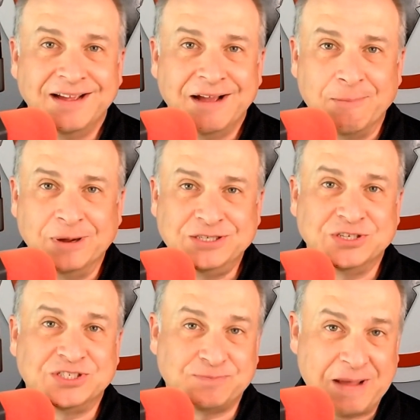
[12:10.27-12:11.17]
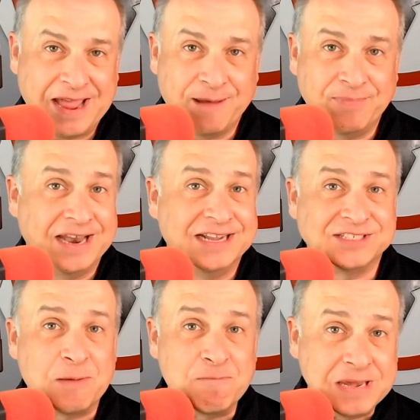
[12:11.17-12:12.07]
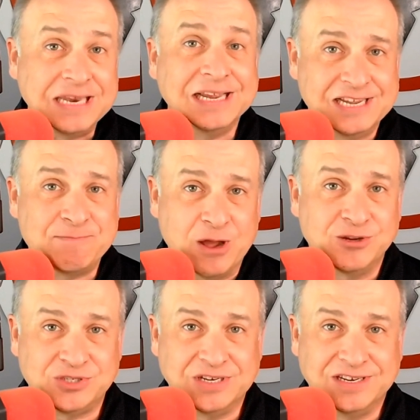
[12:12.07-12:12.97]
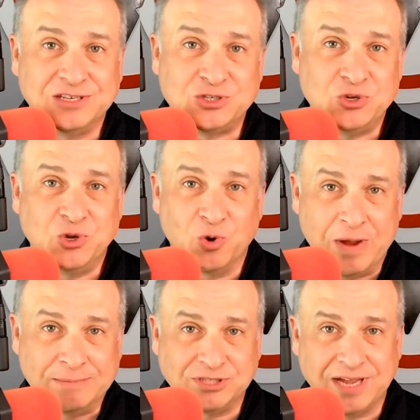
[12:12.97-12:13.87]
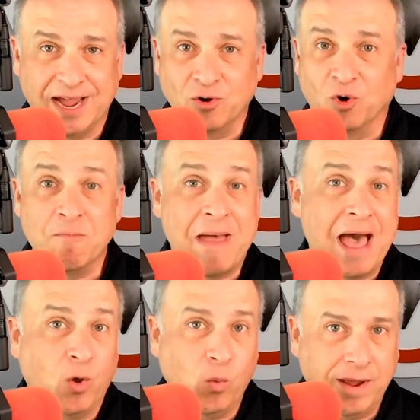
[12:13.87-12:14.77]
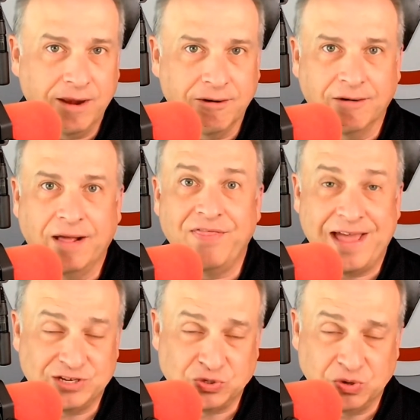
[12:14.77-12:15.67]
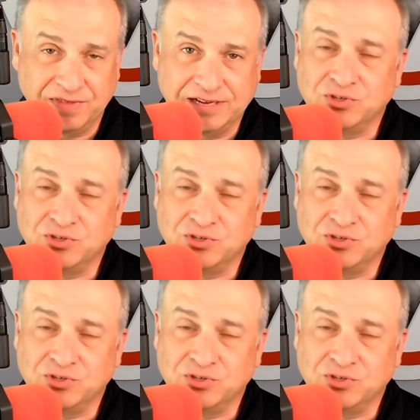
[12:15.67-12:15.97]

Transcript: a bunch of spam that is immediately posted to your website, or malware, that sort of thing.